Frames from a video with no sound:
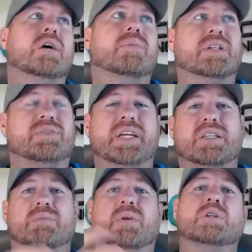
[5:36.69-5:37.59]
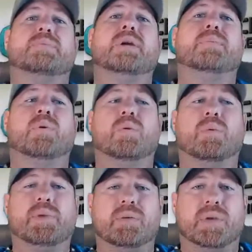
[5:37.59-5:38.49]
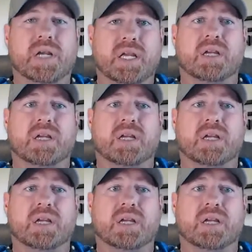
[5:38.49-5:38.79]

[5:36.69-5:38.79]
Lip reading: but let's face it, most people will put money